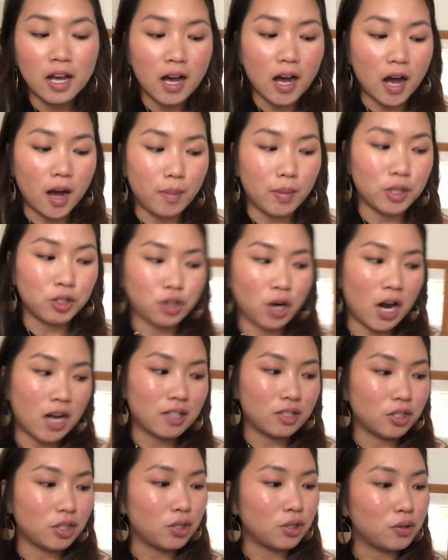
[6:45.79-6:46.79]
Um, I try
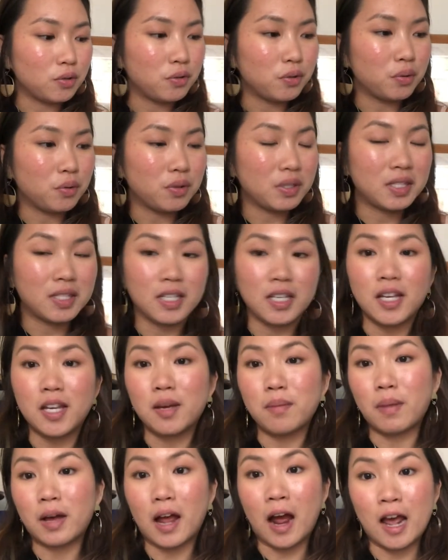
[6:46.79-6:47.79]
to see
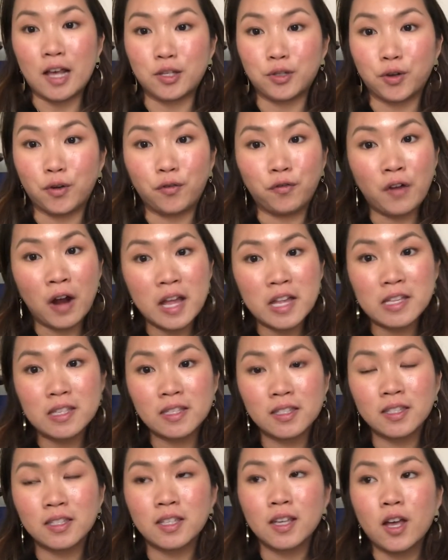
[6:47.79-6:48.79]
my high school
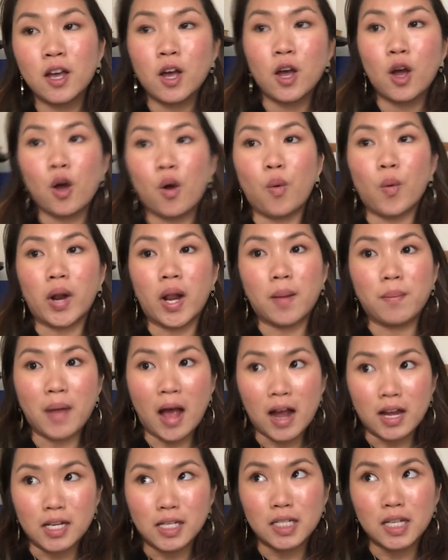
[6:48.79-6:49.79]
friends when I'm
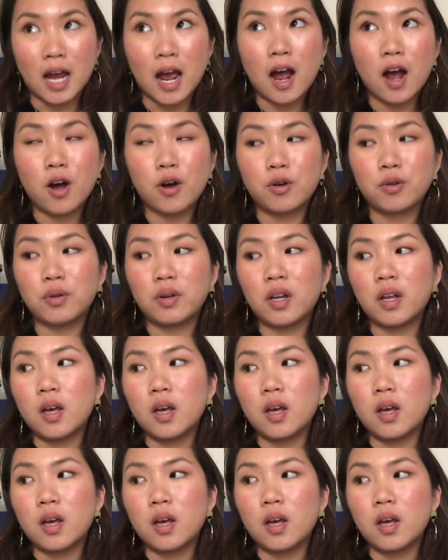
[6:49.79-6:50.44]
back in town,